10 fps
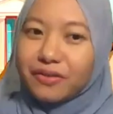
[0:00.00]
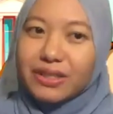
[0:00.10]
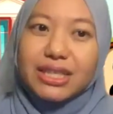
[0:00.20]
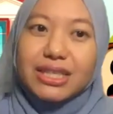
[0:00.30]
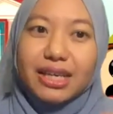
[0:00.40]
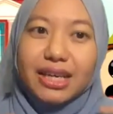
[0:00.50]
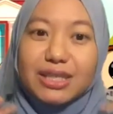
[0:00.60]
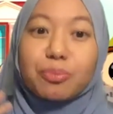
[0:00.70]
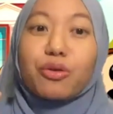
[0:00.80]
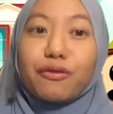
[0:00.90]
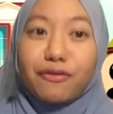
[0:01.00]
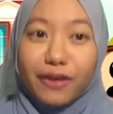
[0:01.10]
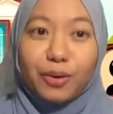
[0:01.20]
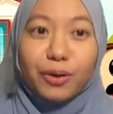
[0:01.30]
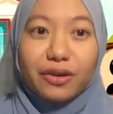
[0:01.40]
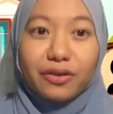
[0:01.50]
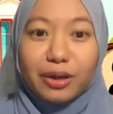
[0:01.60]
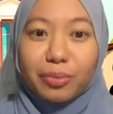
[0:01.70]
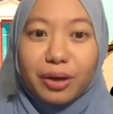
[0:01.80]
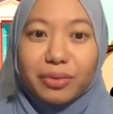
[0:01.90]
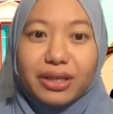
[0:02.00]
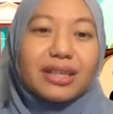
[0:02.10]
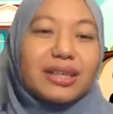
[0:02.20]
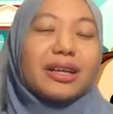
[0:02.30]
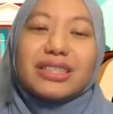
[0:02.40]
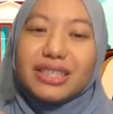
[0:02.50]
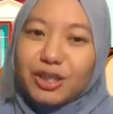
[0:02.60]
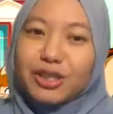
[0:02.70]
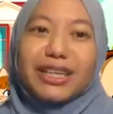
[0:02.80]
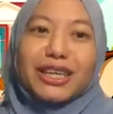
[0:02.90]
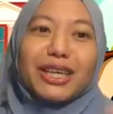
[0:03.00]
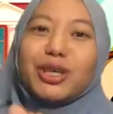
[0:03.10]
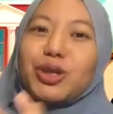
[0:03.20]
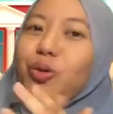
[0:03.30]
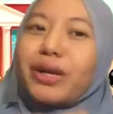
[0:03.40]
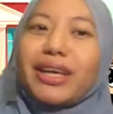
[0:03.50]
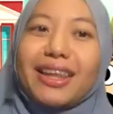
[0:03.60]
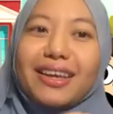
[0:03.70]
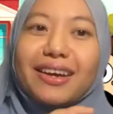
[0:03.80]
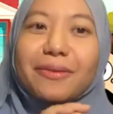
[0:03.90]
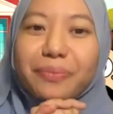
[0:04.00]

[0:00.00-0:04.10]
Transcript: is considered as profound hearing impairment. Seriously, you don't want to get there.